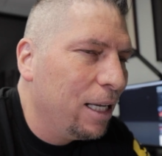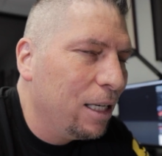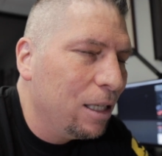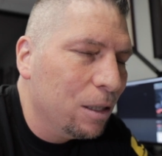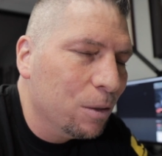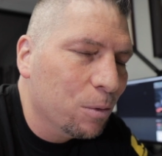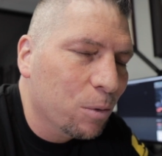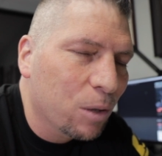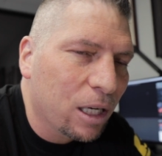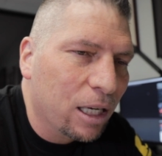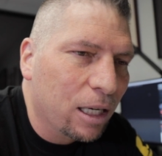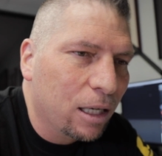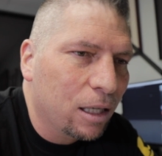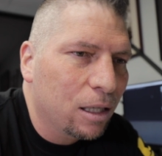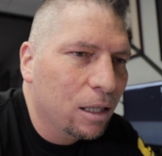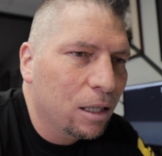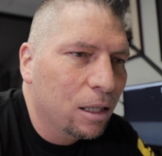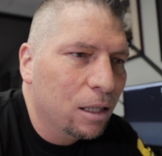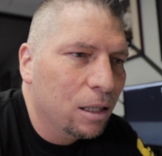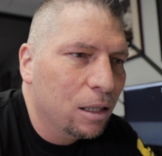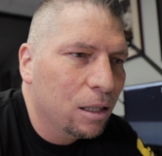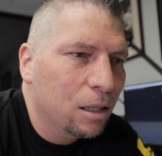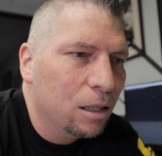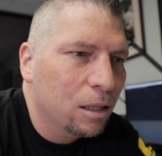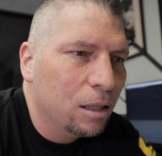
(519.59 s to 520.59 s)
Anyway,
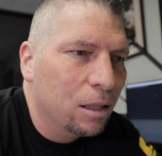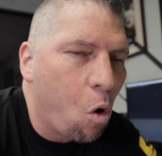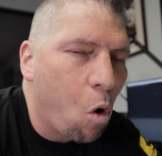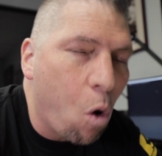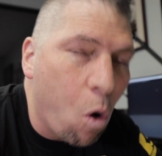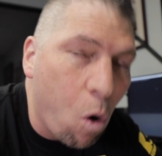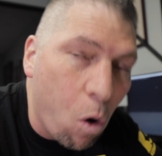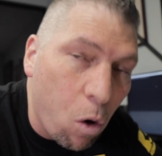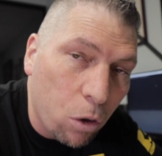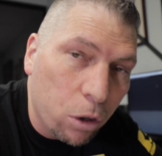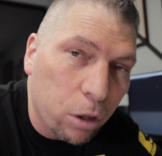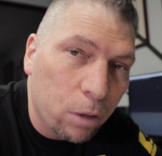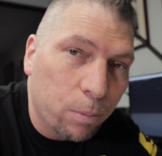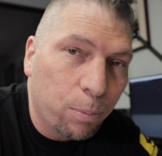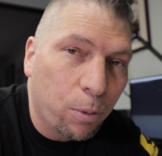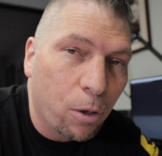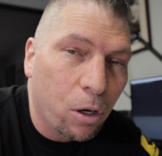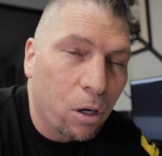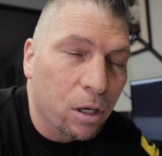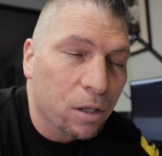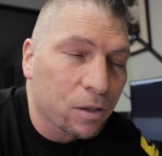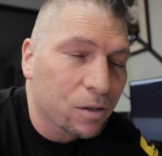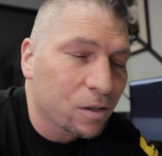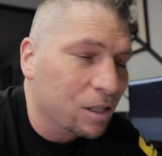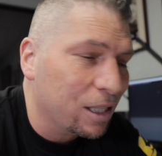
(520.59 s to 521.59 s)
all the
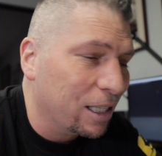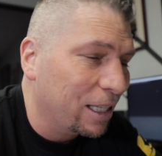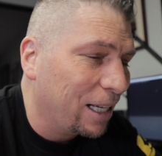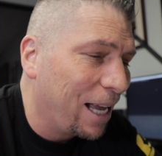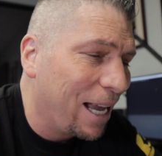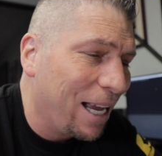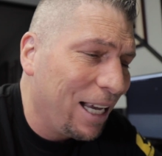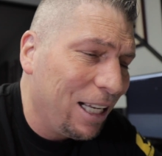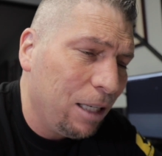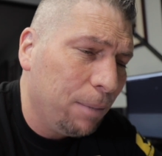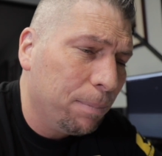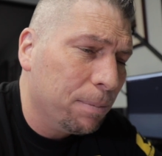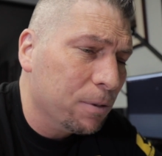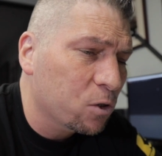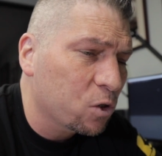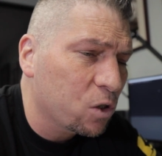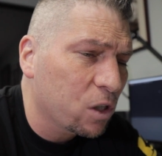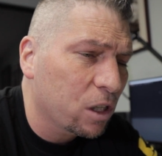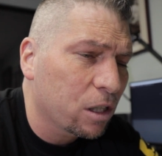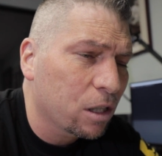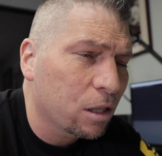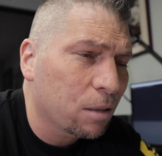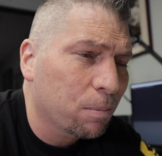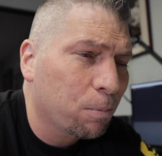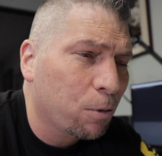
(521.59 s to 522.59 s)
parts, like eighty
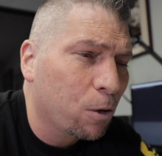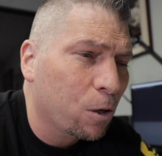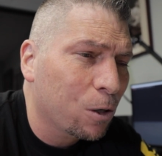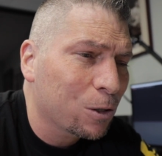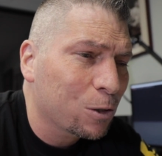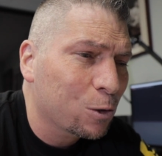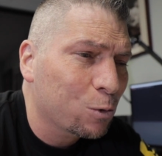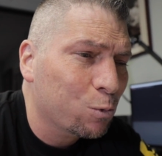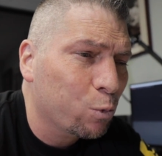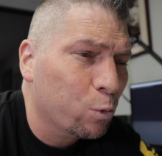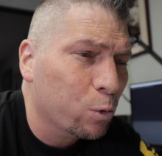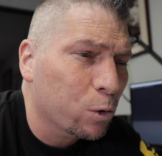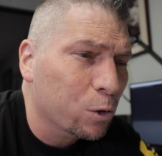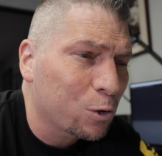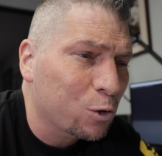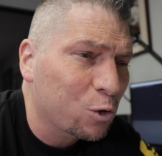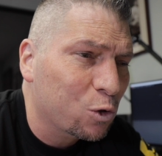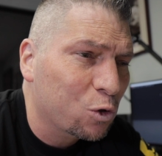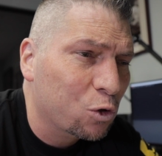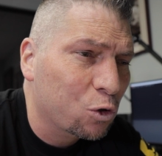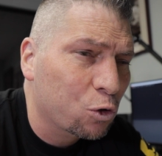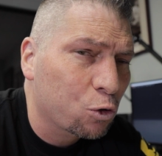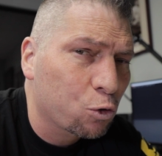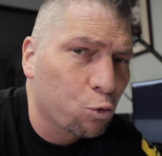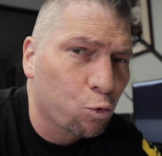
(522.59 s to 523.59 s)
percent of the parts were
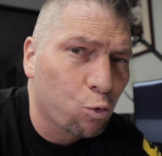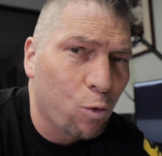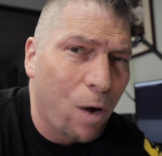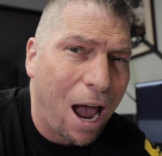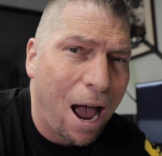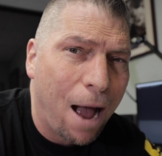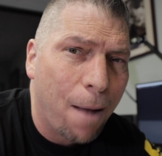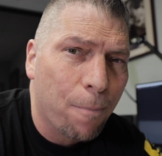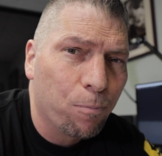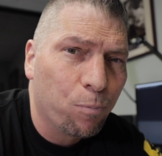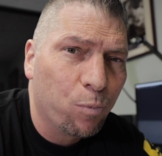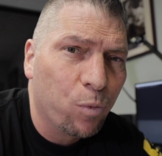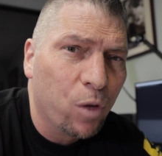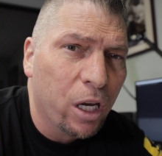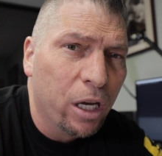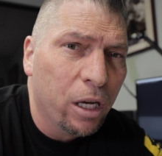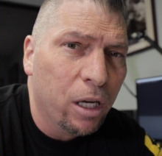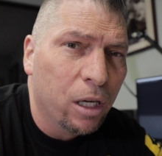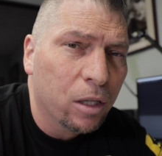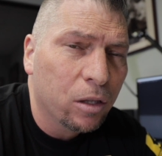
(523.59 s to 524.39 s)
scrapped.